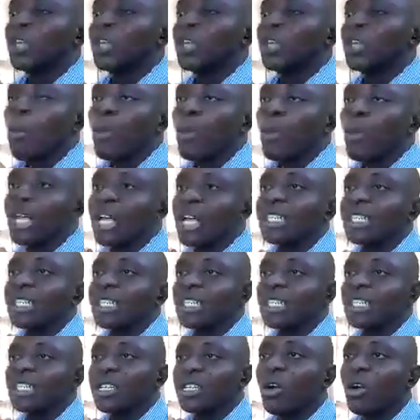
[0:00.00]
so that we
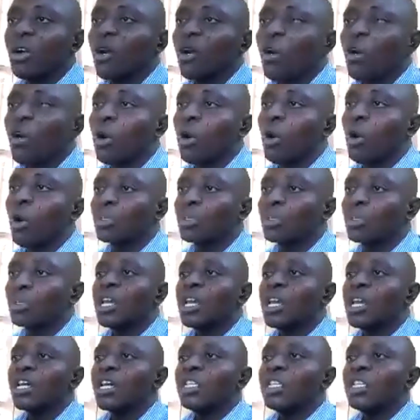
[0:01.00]
can
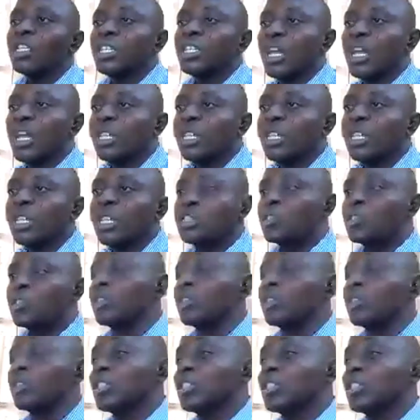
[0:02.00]
discuss the
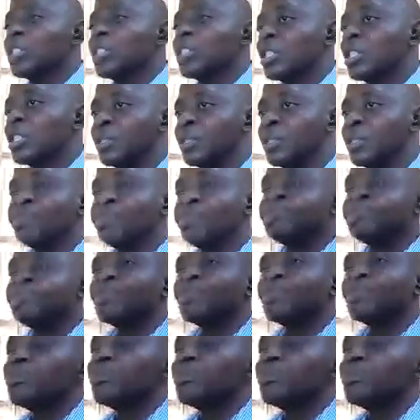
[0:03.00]
extension teaching